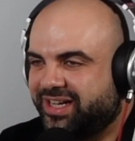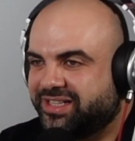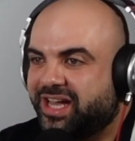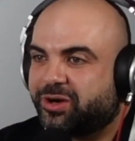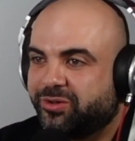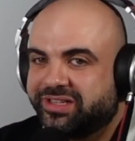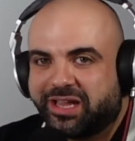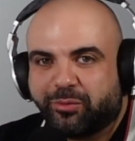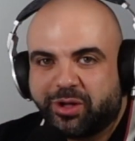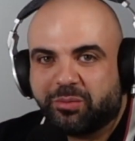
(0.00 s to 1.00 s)
Not only
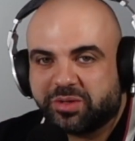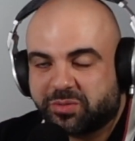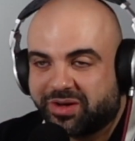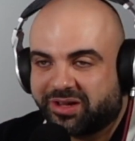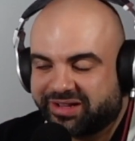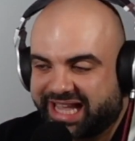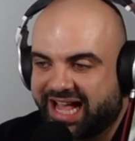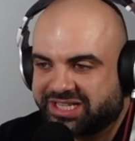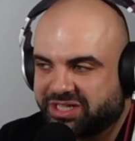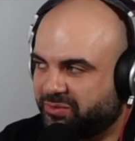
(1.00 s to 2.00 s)
did we almost run out of
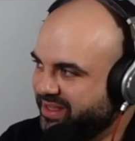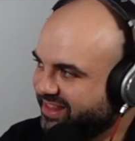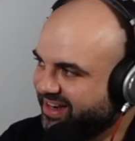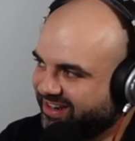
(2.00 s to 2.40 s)
gas on the way there.